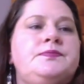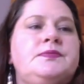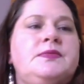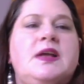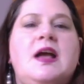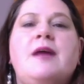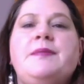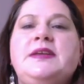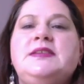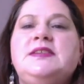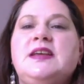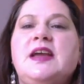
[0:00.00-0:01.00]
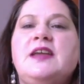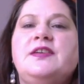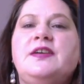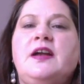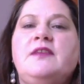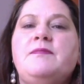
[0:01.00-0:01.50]
The coming
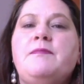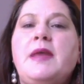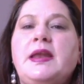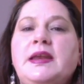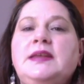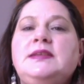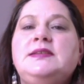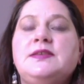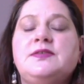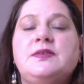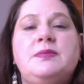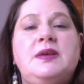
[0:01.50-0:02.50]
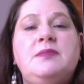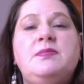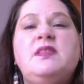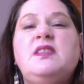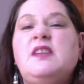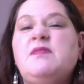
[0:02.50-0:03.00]
together of many different
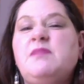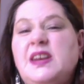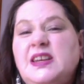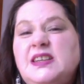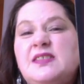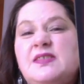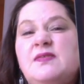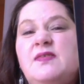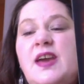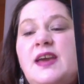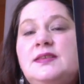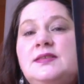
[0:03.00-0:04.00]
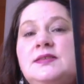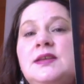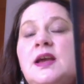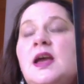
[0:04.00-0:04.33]
people, of many different faiths,